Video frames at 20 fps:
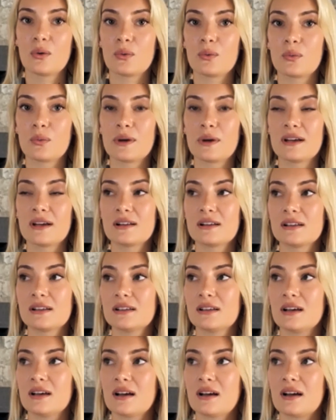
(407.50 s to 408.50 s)

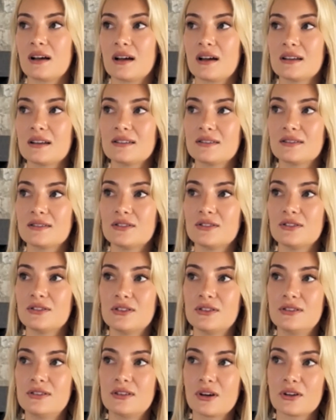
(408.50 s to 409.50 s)
Well, I
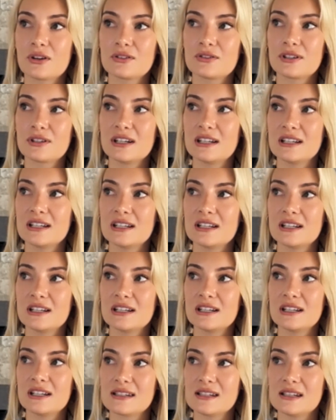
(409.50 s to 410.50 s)
don't really
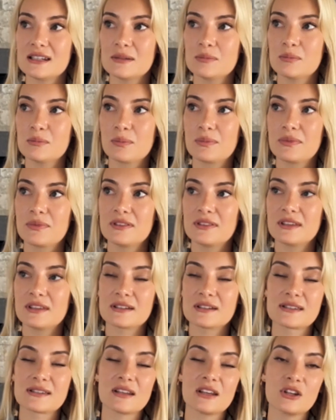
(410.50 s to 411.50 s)
see there
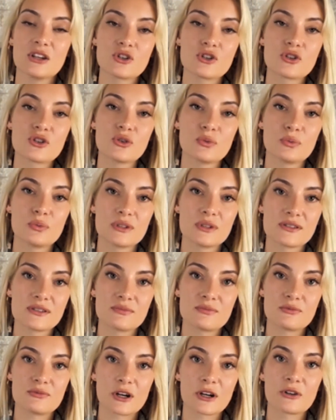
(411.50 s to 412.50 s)
is the issue with
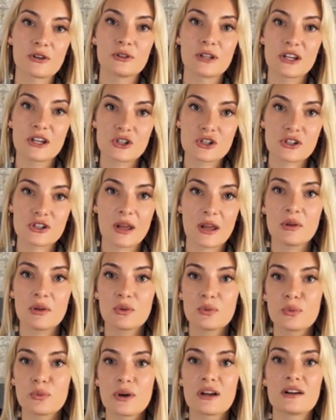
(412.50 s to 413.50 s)
regulation. I
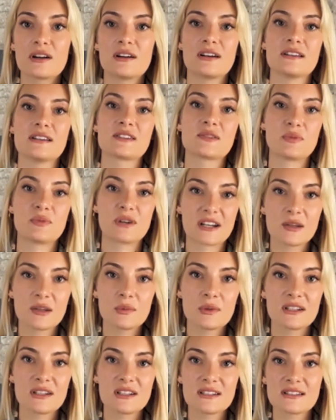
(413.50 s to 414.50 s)
mean, where it's
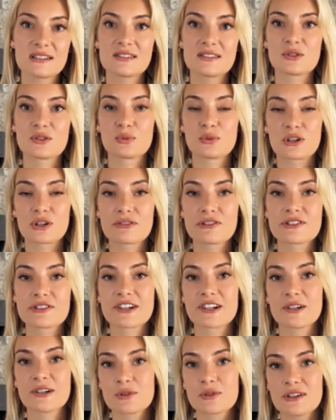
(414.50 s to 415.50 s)
prohibited to work
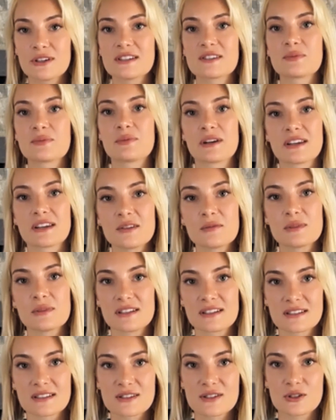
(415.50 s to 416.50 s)
with crypto, it's
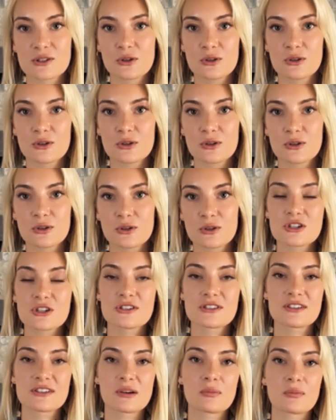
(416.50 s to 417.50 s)
prohibited. So
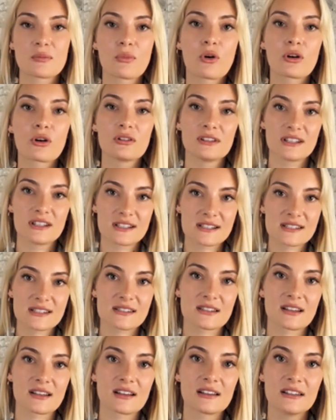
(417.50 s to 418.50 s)
regulations are more or
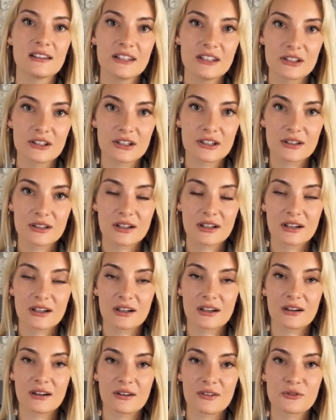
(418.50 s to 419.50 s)
less clear
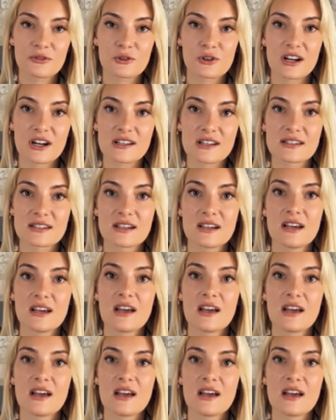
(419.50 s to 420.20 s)
for us.